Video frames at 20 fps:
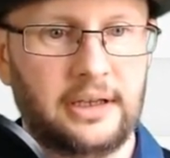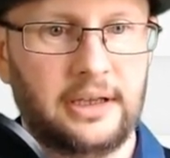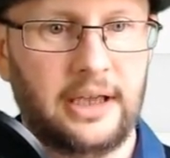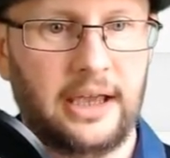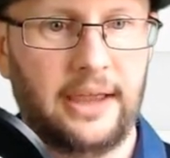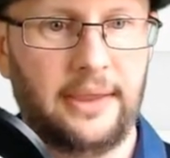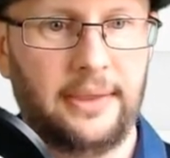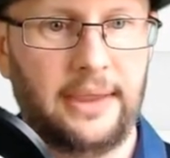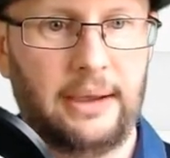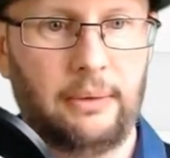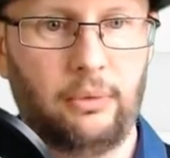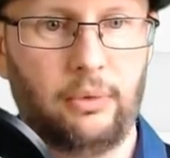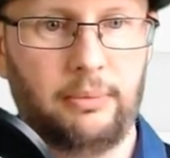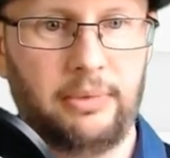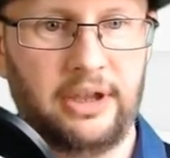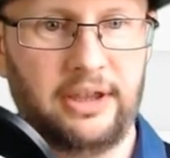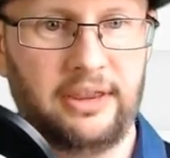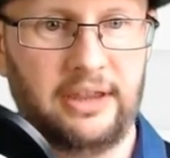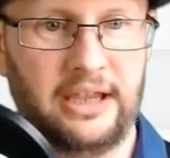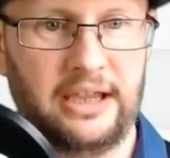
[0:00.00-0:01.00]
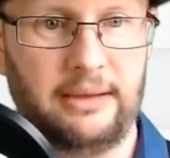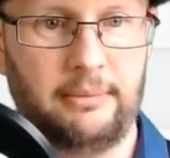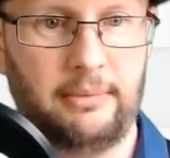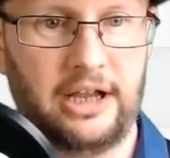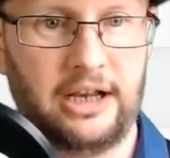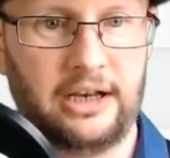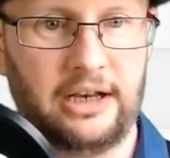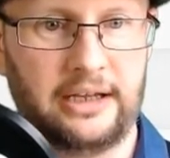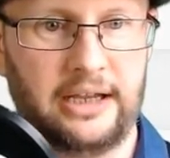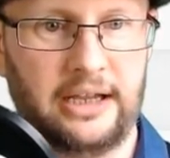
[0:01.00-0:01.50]
And that will be the
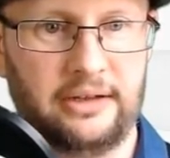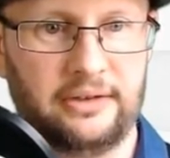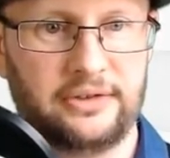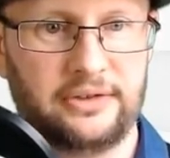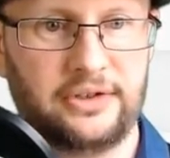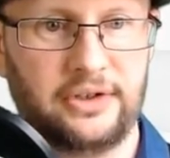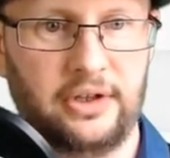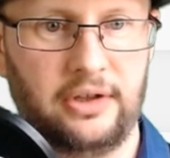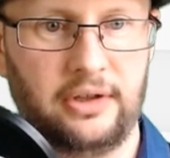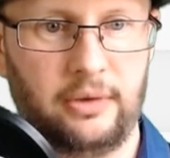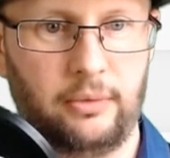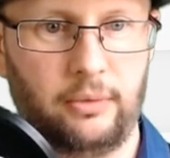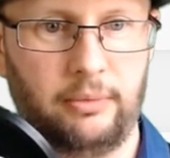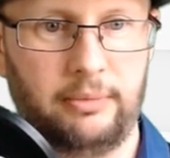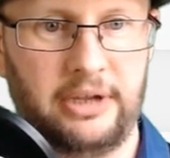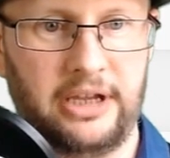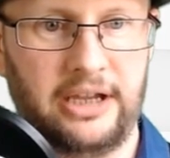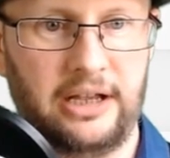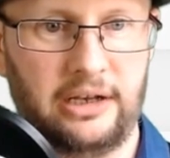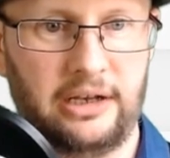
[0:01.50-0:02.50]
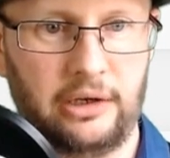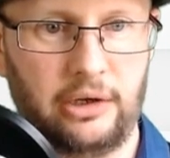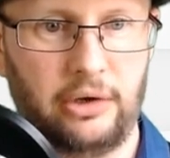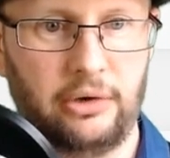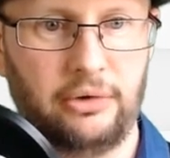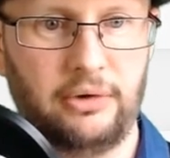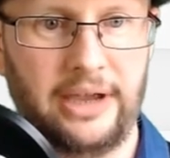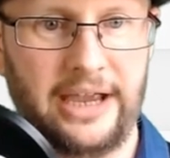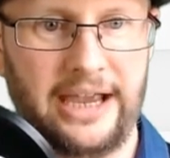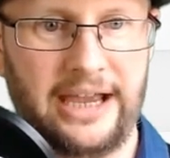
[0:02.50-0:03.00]
email account. So that will be
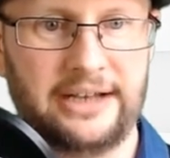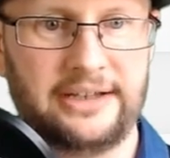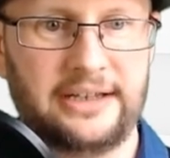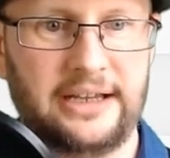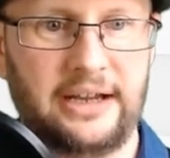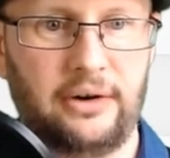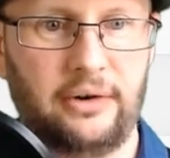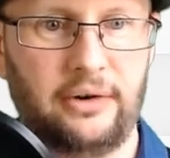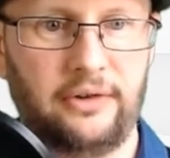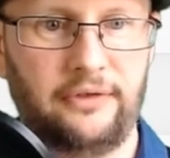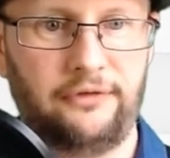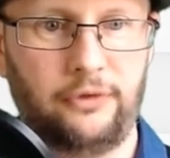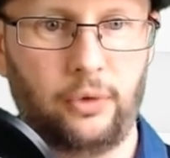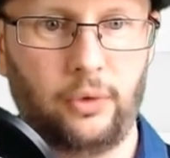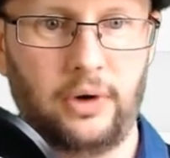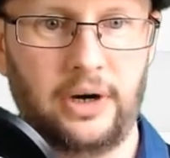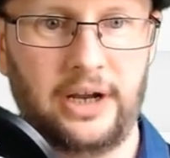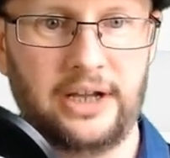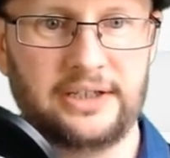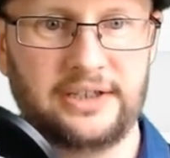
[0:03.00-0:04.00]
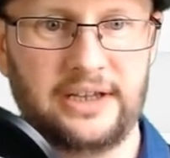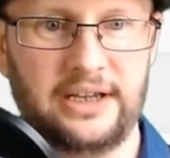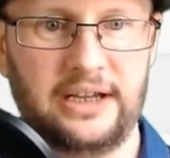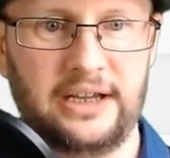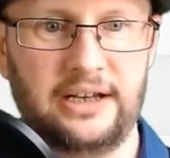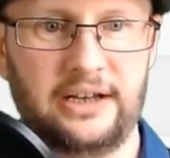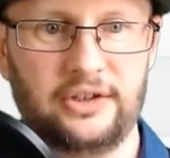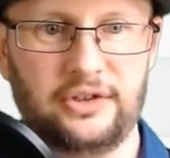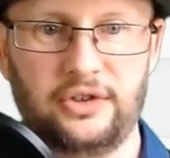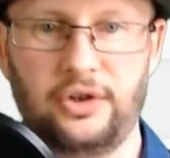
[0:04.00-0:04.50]

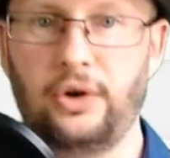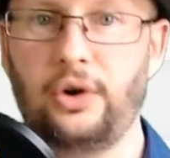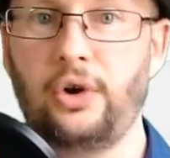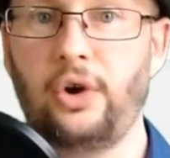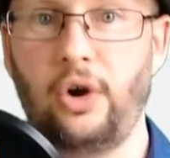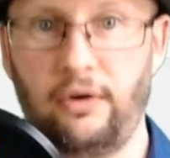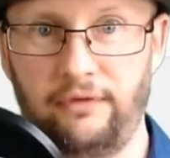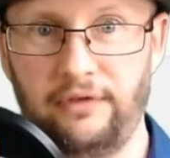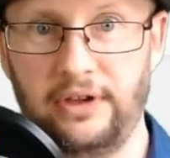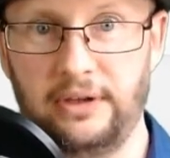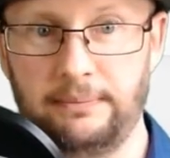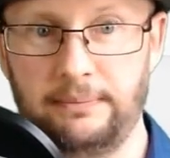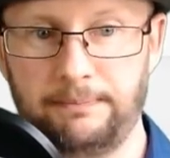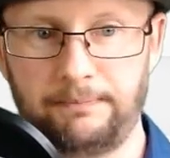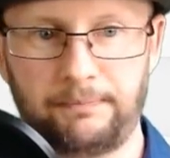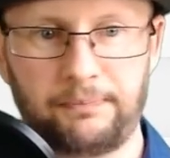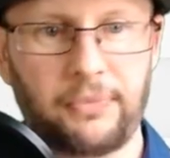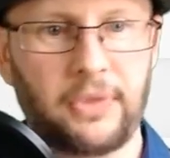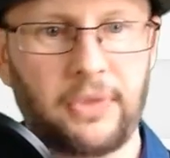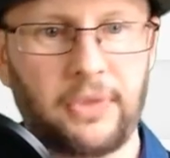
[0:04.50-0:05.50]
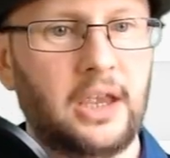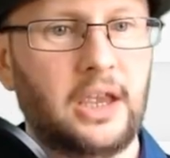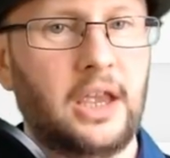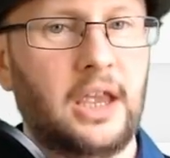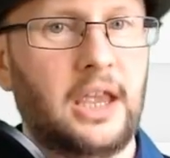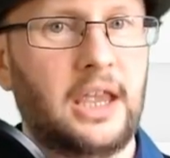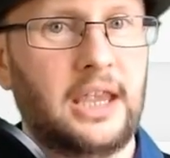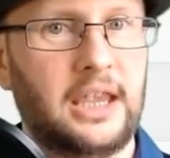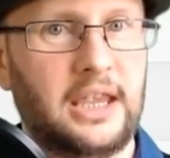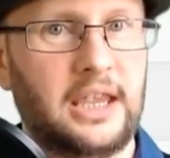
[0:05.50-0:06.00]
hello@error418.coffee.
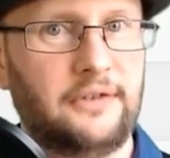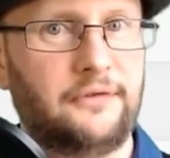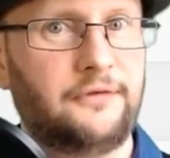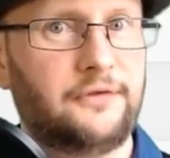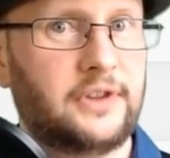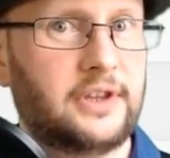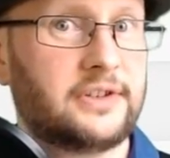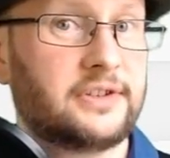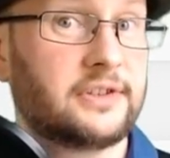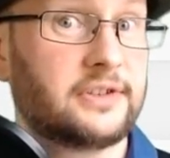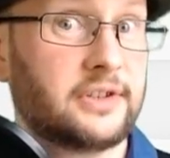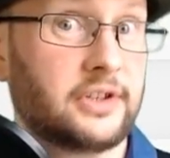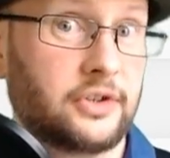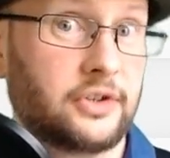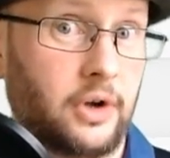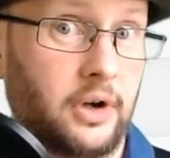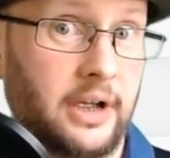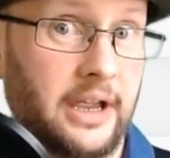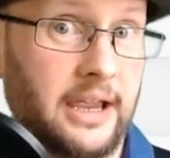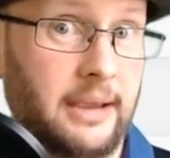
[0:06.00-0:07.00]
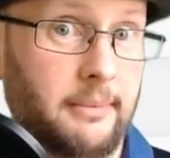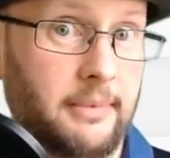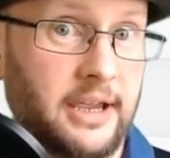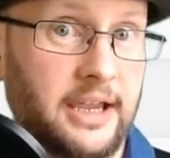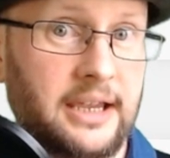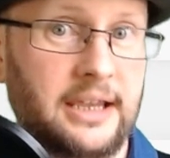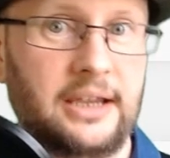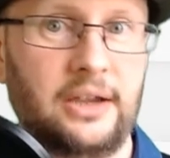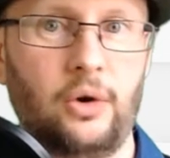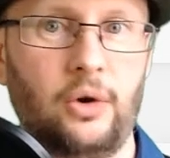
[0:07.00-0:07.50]
If this is a
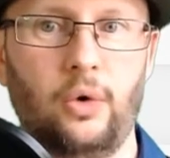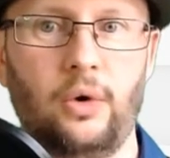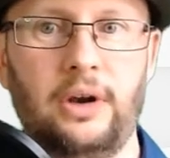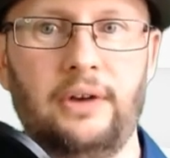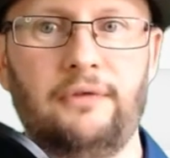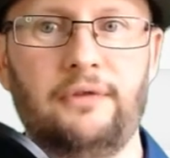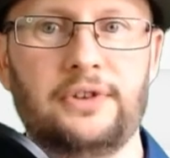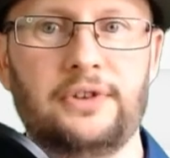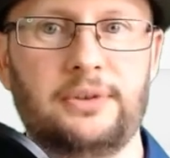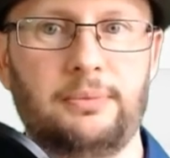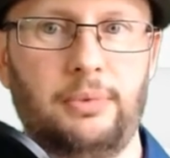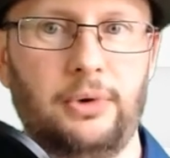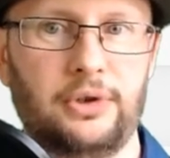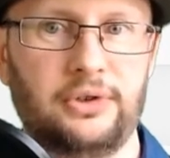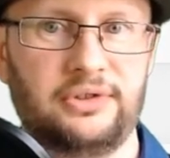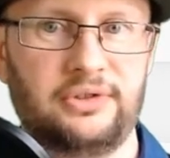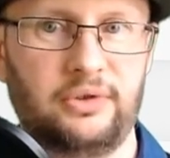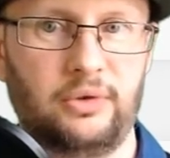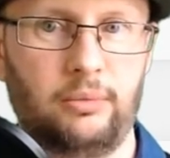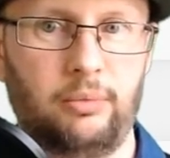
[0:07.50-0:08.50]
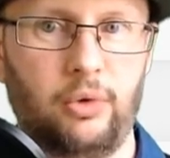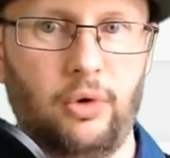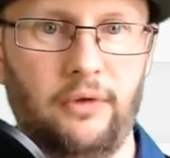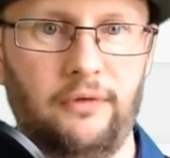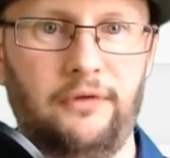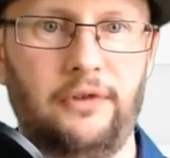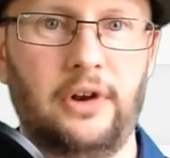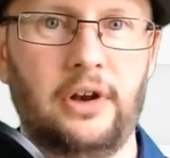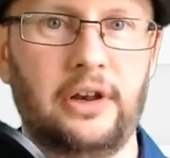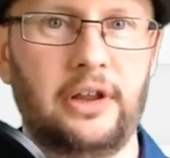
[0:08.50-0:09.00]
.me or if it's a personal
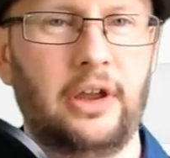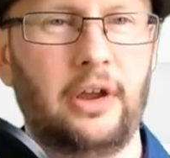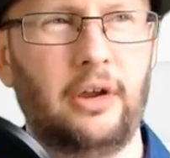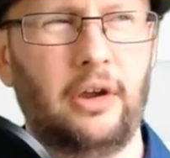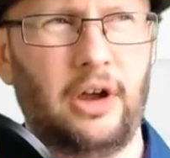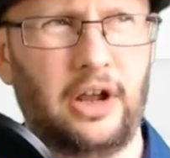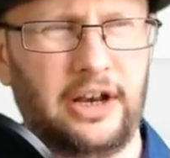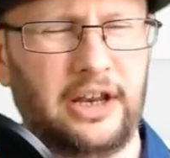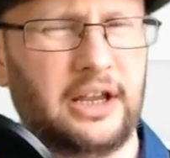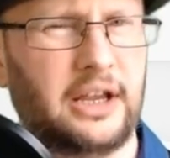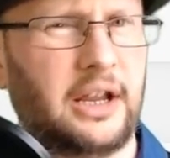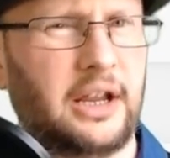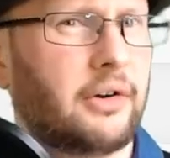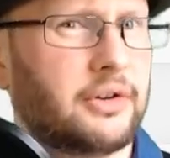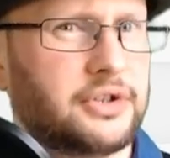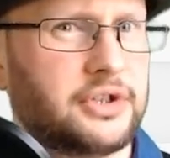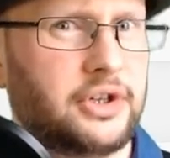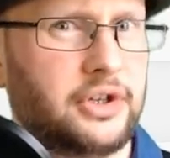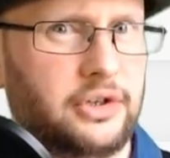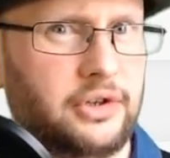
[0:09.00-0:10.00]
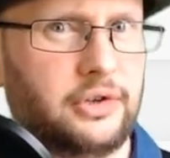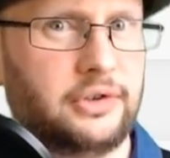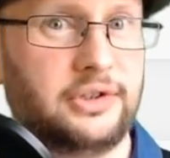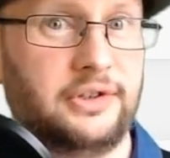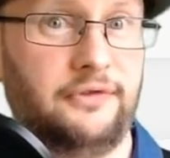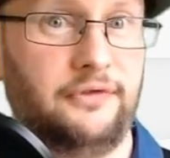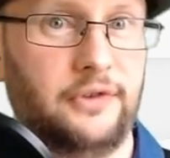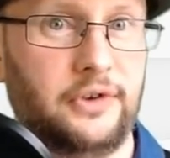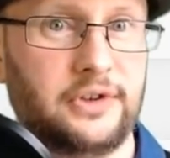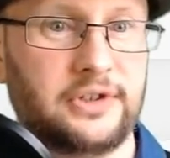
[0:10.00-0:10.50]
portfolio, I'd encourage you to use
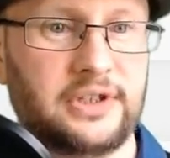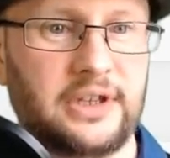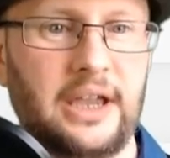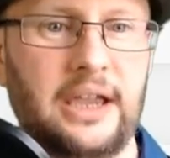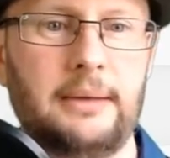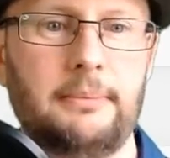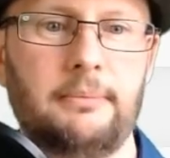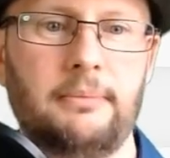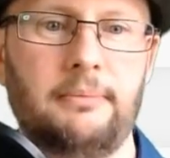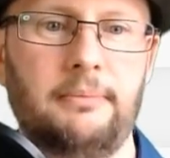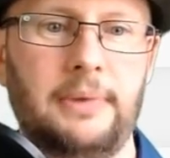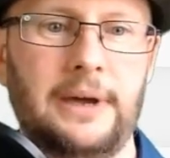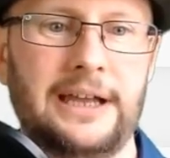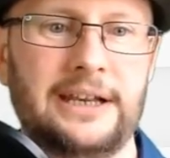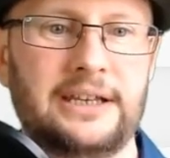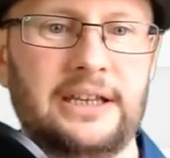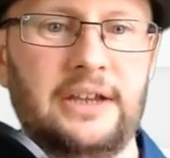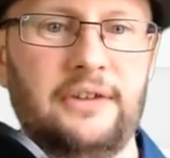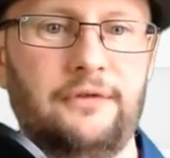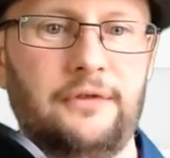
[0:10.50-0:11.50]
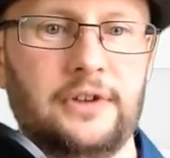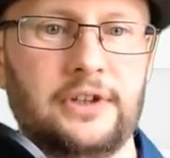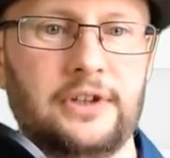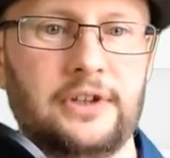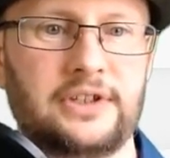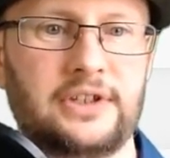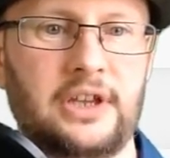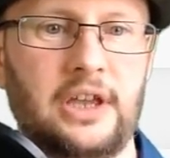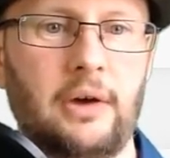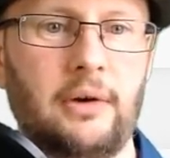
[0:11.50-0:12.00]
your first name. But if
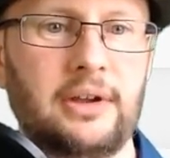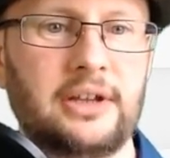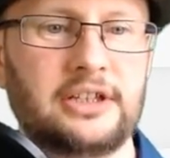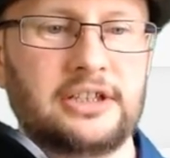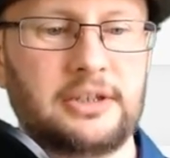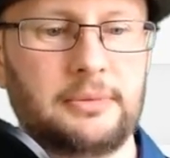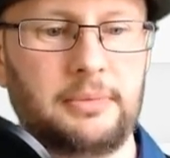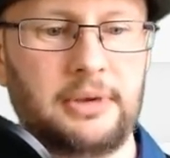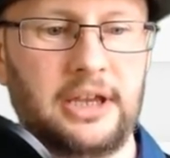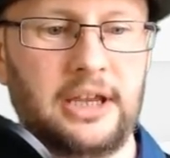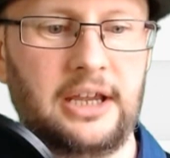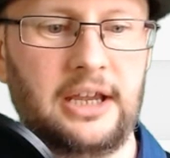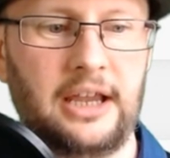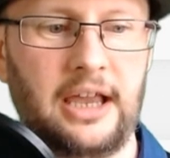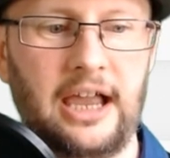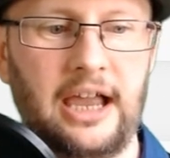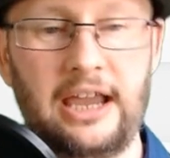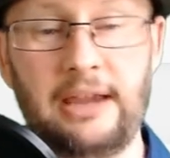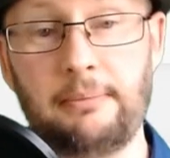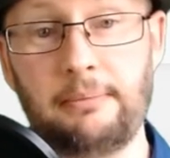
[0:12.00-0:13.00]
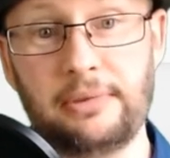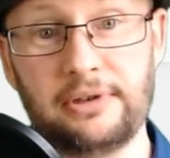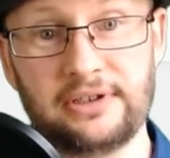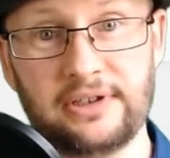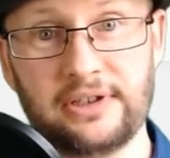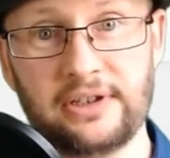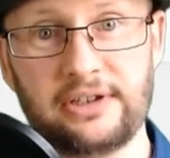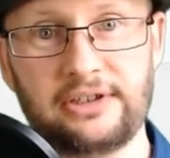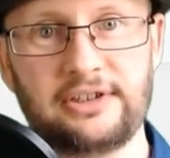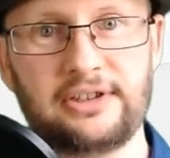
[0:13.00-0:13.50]
it's going to be a
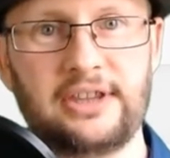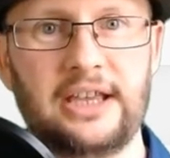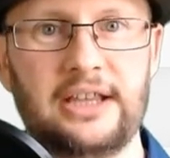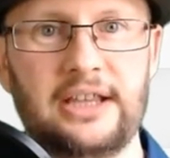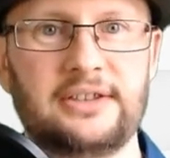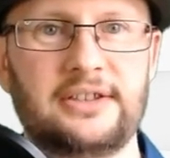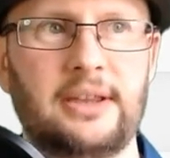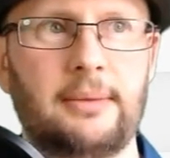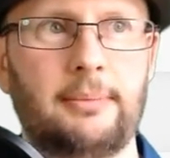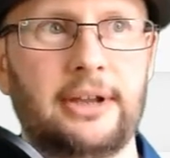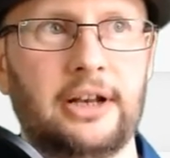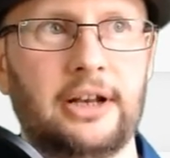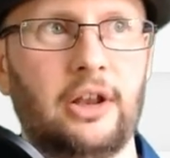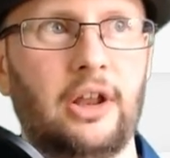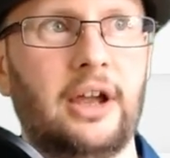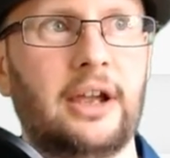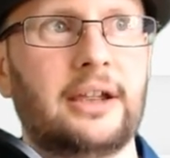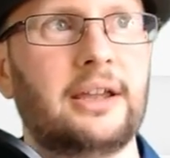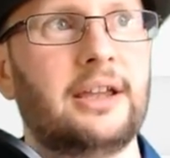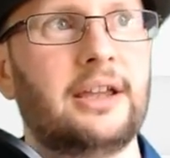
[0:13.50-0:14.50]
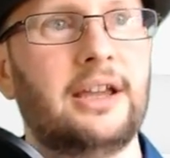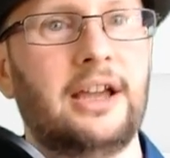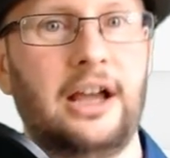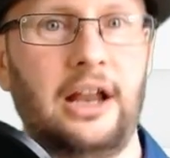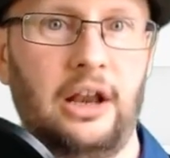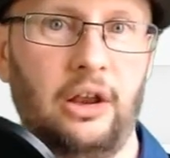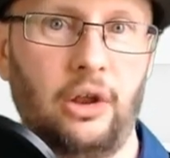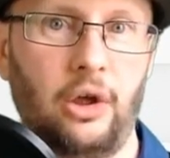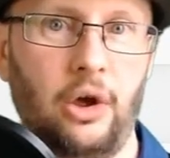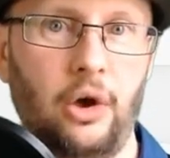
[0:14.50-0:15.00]
business, then something like
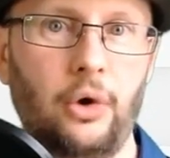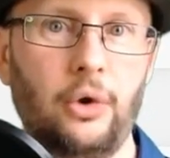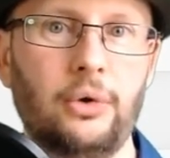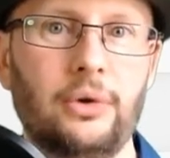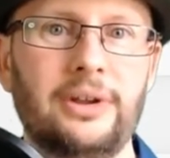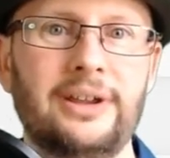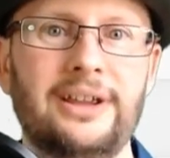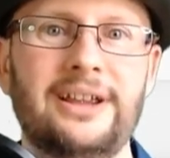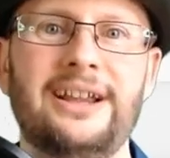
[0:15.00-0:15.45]
hello,